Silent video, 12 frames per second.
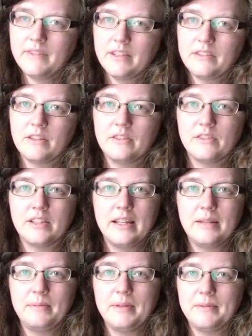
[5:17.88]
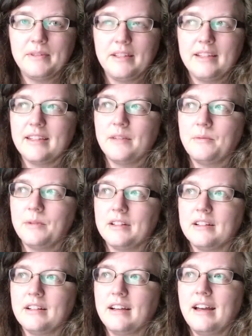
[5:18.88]
so there's a lot of people like that
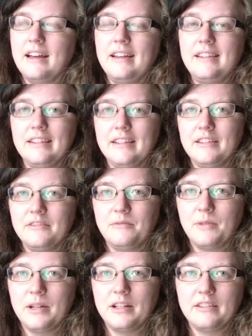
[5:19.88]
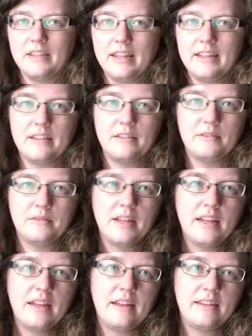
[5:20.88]
where I live, where they come,
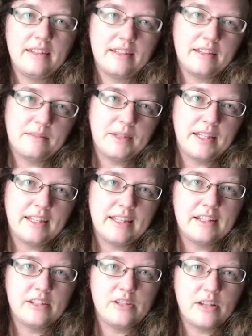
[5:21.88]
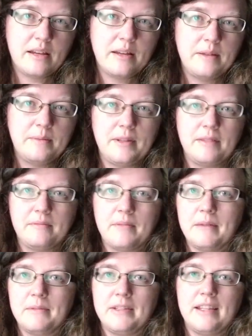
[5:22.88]
they come and they get a job, and
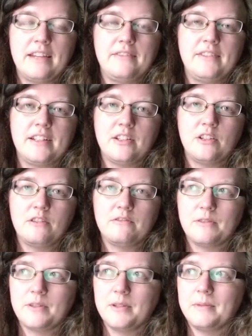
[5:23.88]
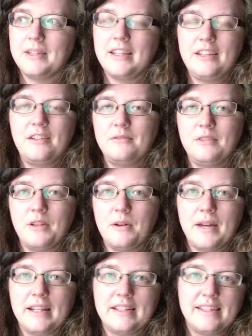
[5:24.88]
mom and dad have done it all for them, and they don't know
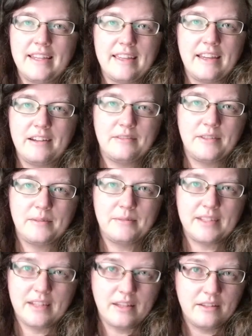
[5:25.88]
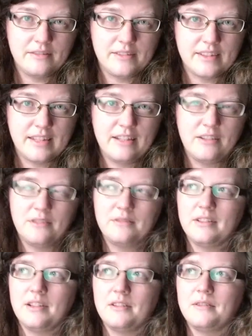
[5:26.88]
how to take care of themselves. They don't
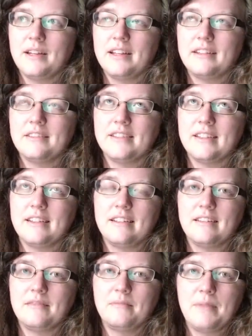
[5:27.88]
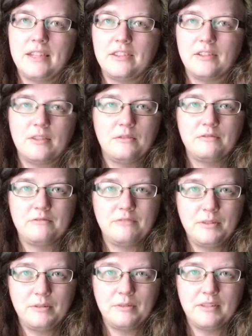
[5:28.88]
know how to make their own
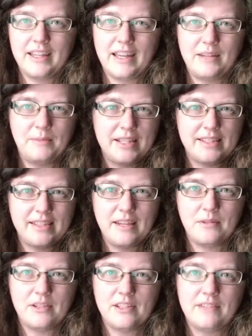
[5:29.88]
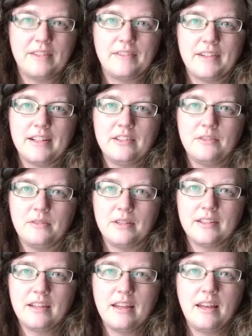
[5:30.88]
food, like how to make a sandwich. They've never had to do it.
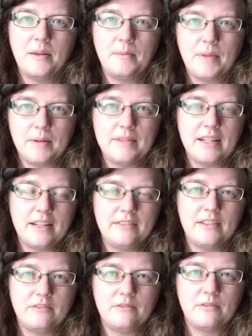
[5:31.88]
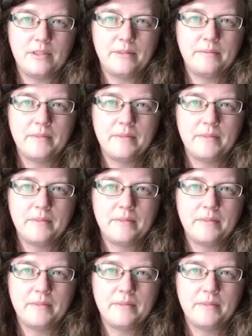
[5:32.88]
Mom and dad have done it for them.